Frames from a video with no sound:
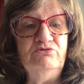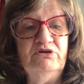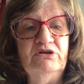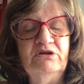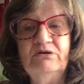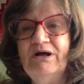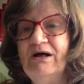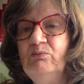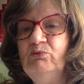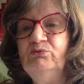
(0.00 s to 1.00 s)
You can,
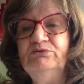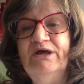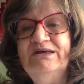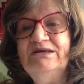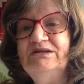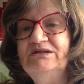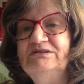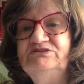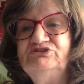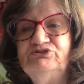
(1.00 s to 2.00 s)
I will link it
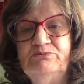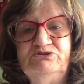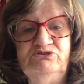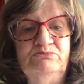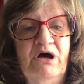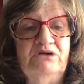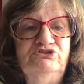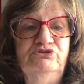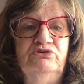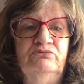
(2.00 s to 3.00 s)
in the description
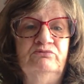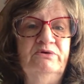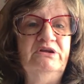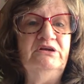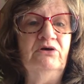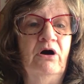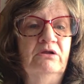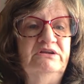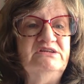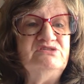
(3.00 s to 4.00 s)
box. You can read it
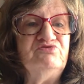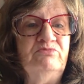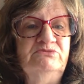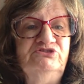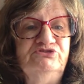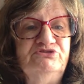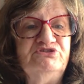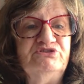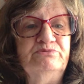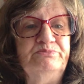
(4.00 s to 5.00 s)
all. It is from the
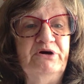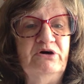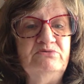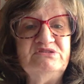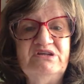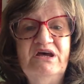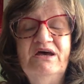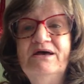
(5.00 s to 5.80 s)
Jerusalem Post.